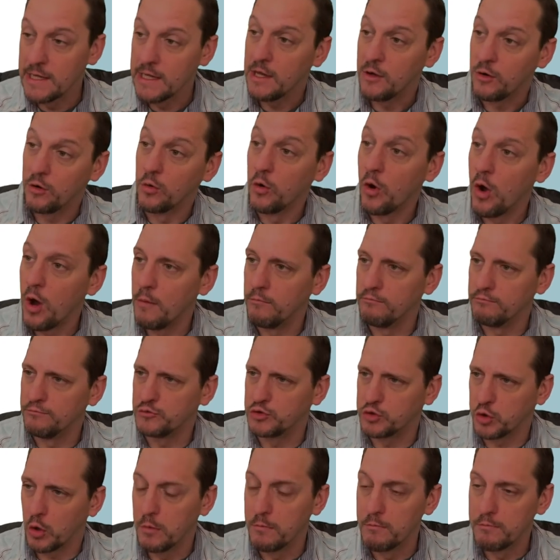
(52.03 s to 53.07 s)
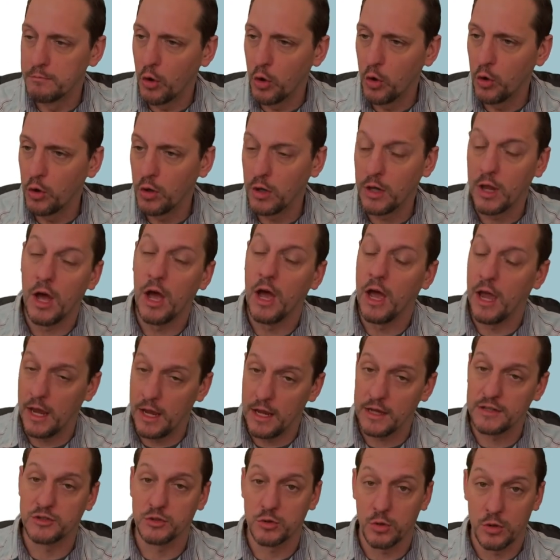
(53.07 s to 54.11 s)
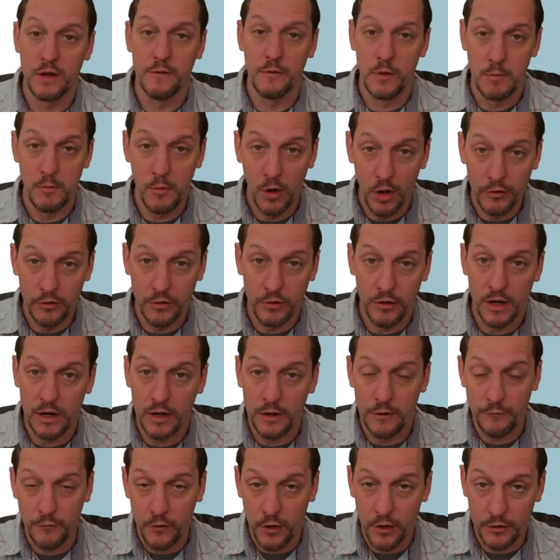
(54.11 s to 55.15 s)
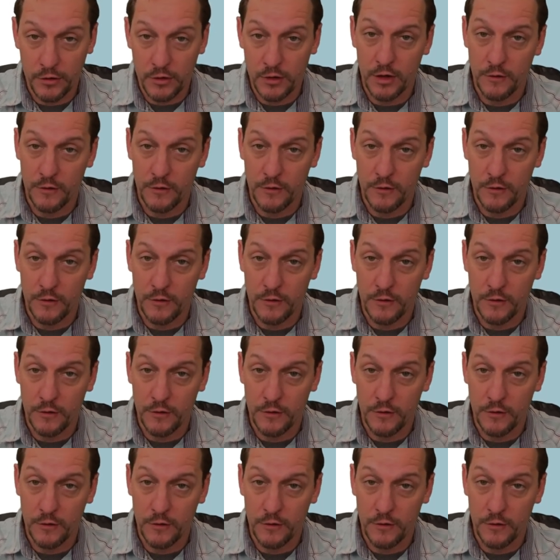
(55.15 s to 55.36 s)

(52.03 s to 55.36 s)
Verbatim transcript: Rom Turnbull has to have a mother and a father